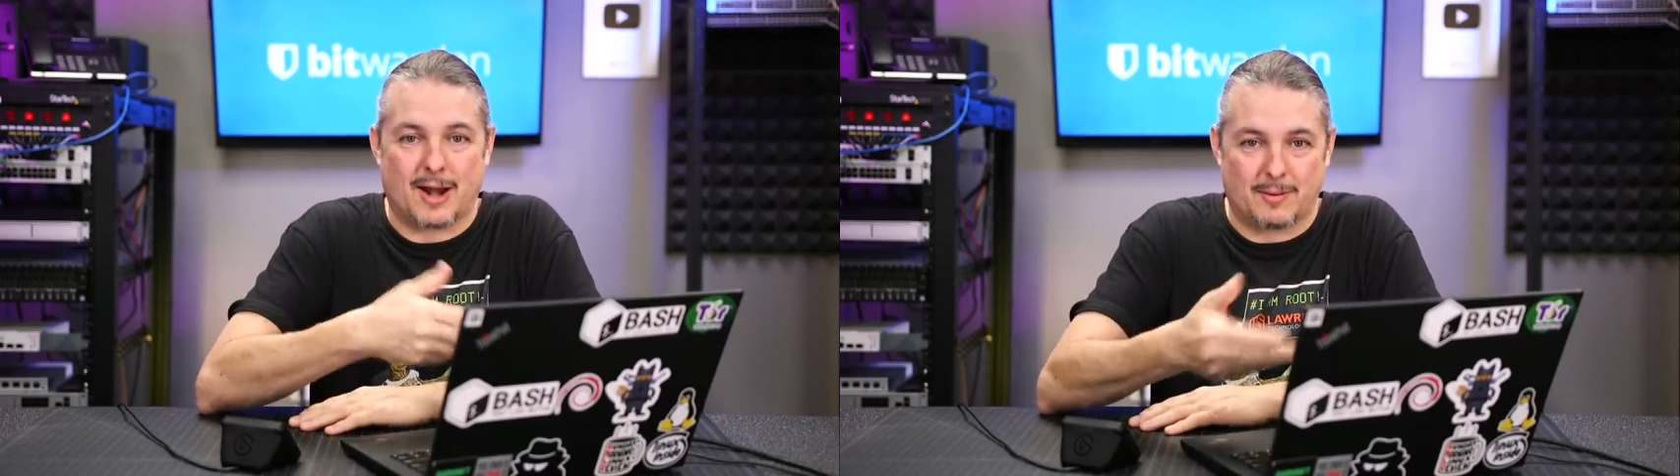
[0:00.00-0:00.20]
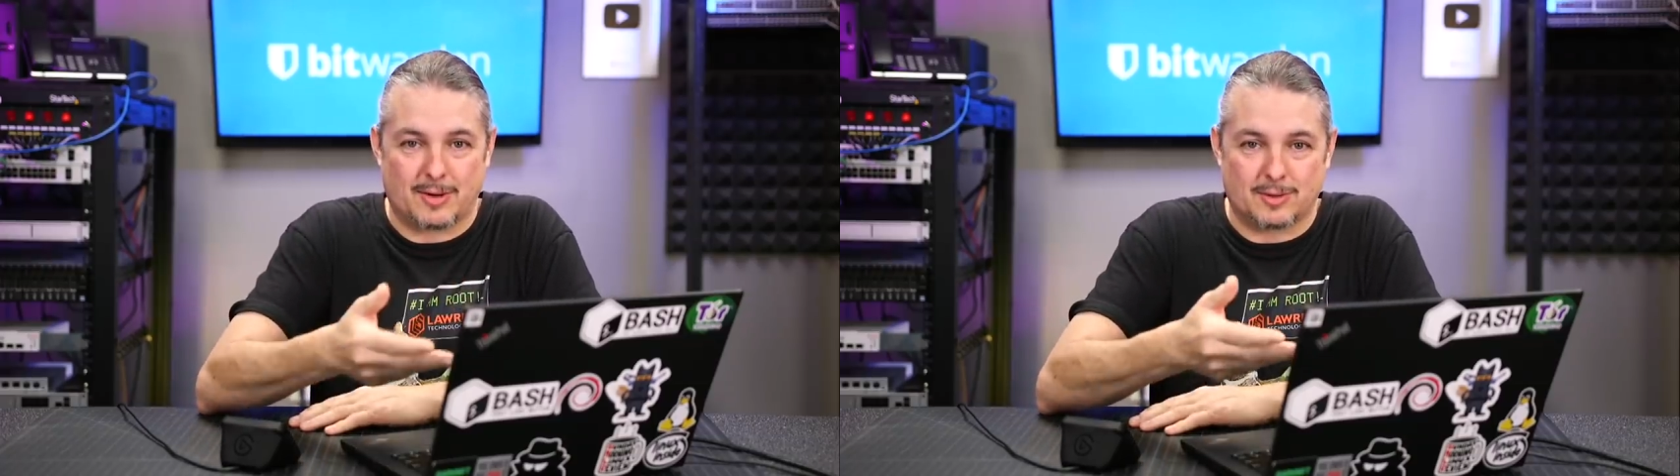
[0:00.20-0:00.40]

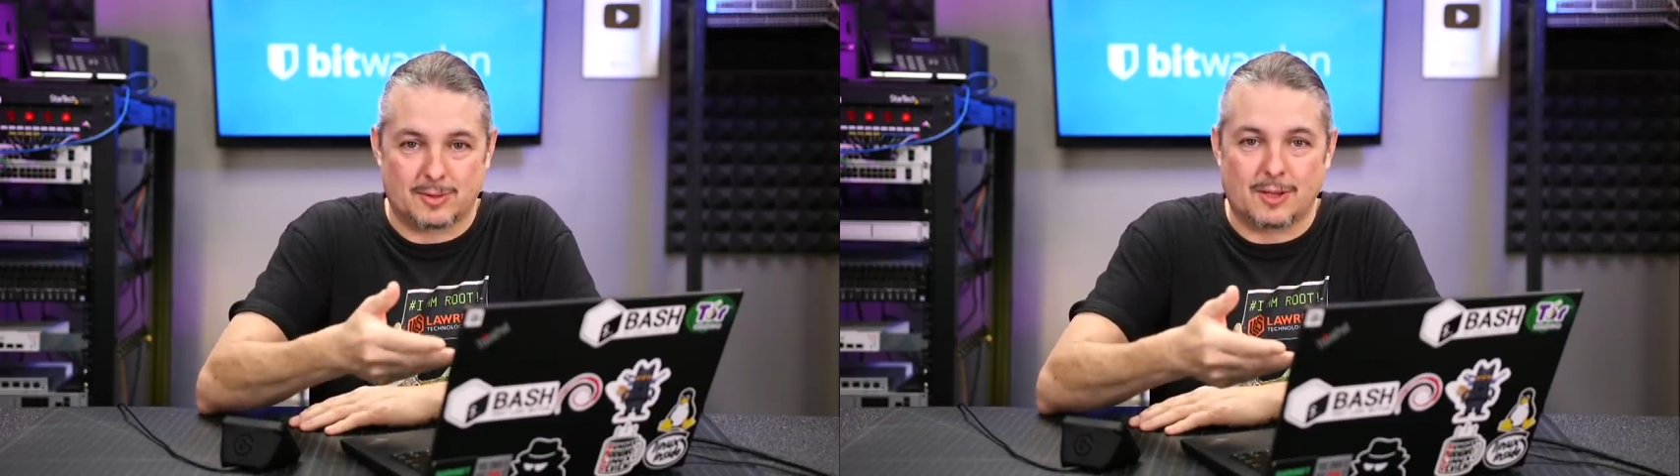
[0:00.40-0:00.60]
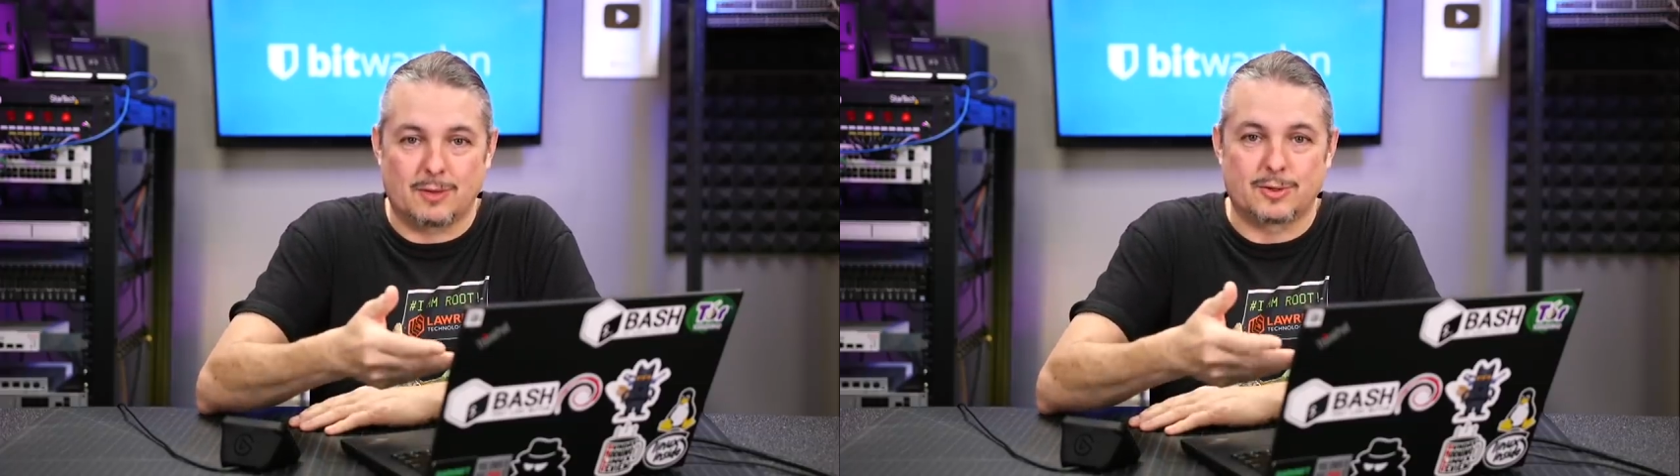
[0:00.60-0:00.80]
how we do
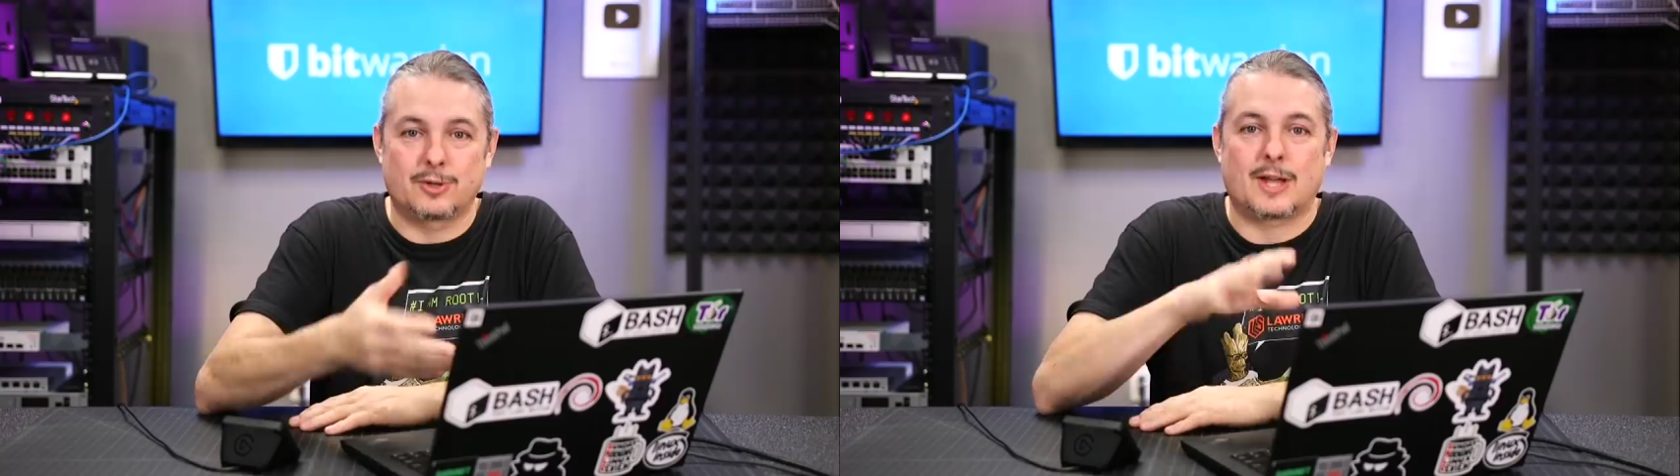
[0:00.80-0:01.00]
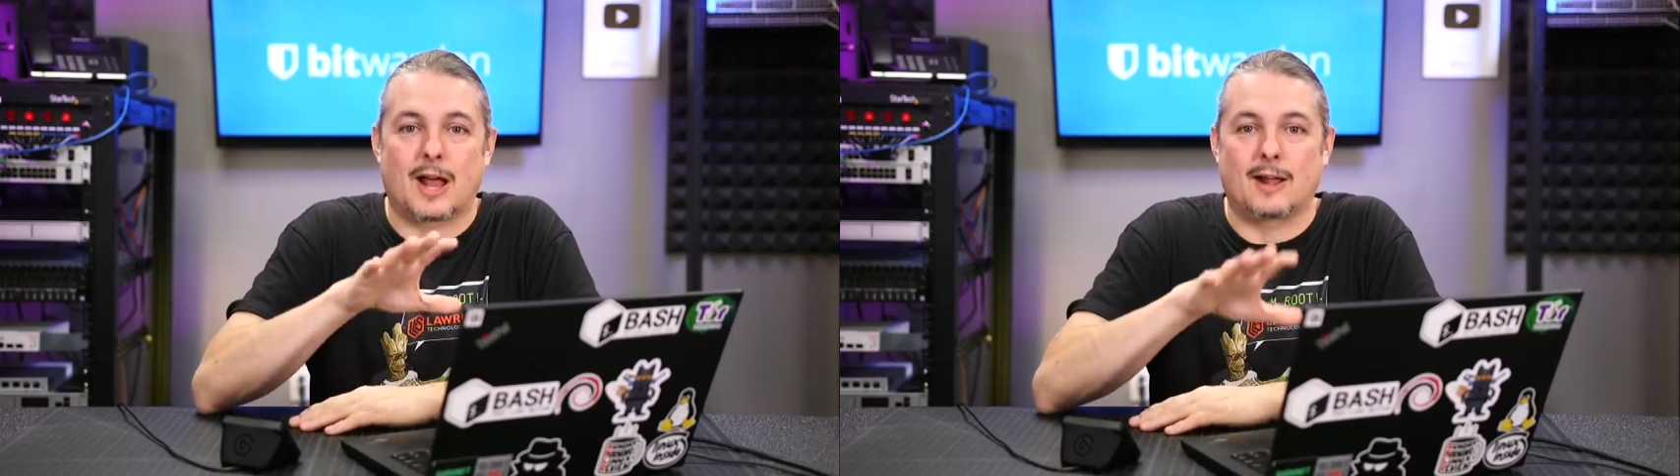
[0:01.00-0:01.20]

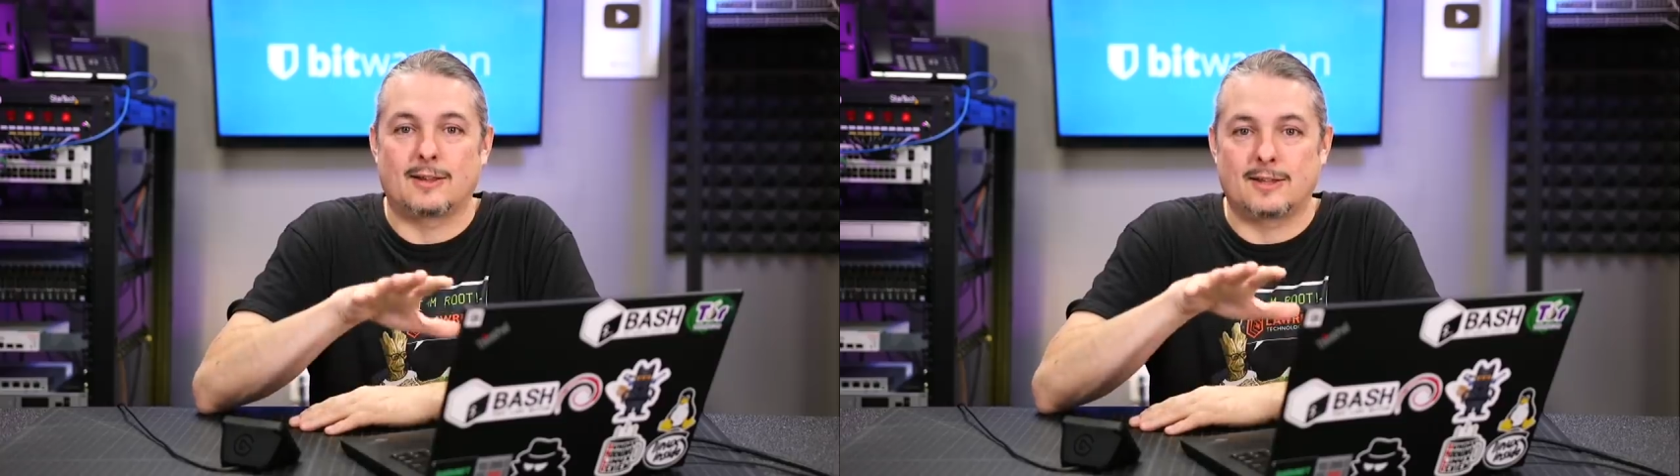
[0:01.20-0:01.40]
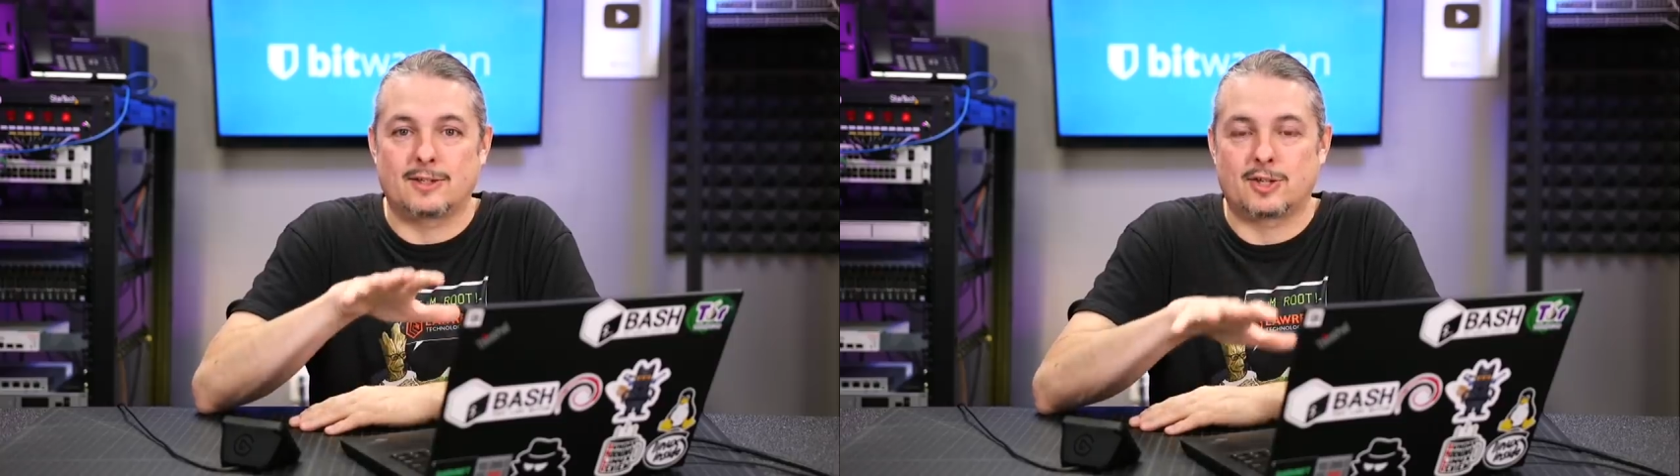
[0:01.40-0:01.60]
disclosures
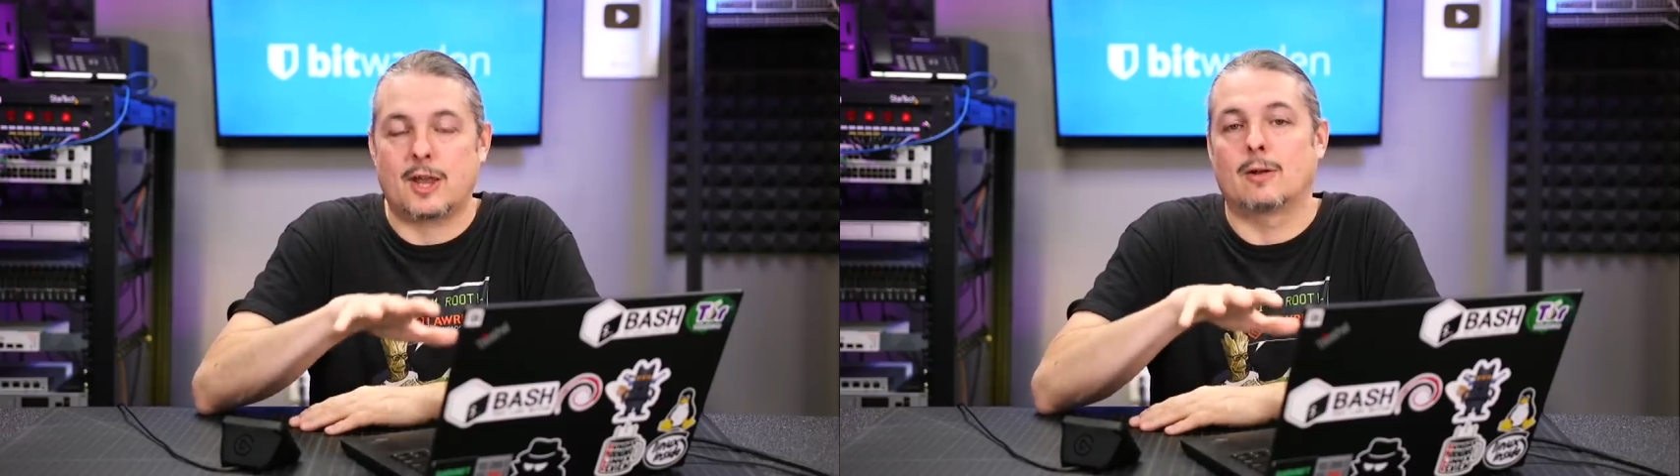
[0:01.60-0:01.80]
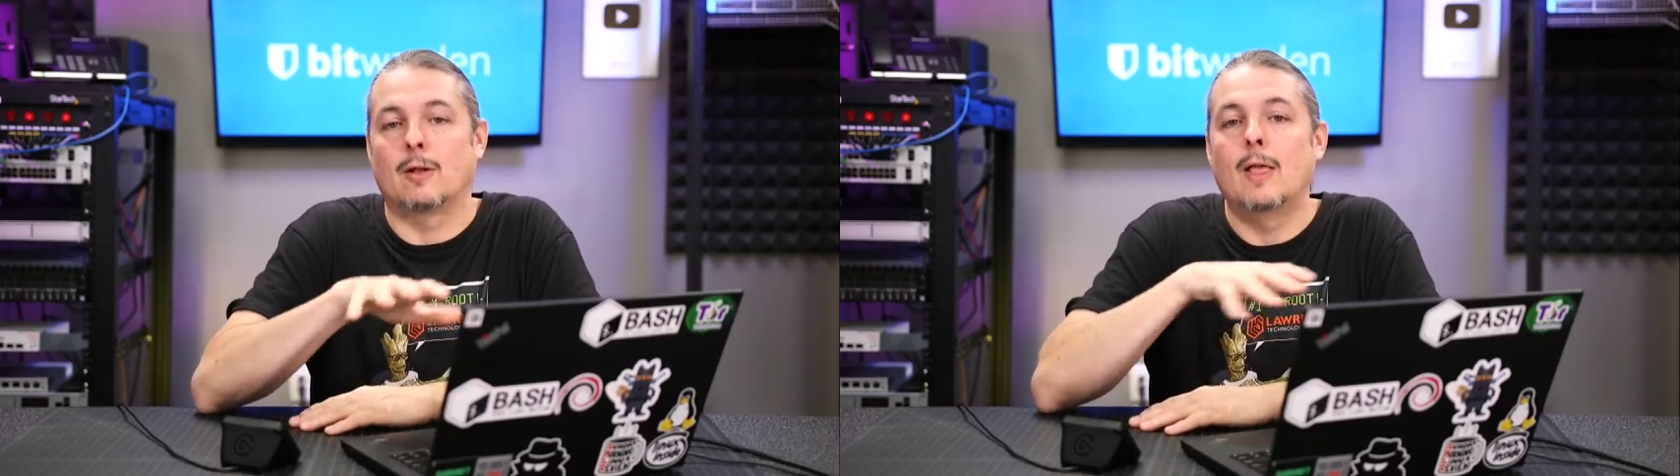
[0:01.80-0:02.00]
on this
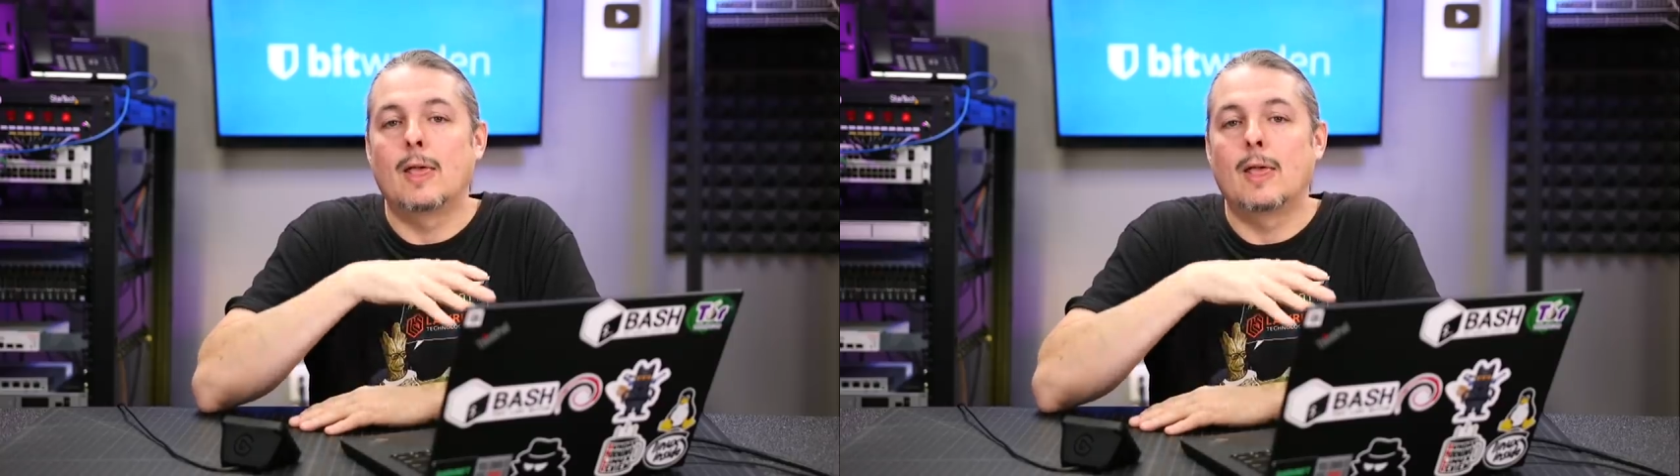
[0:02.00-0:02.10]
channel.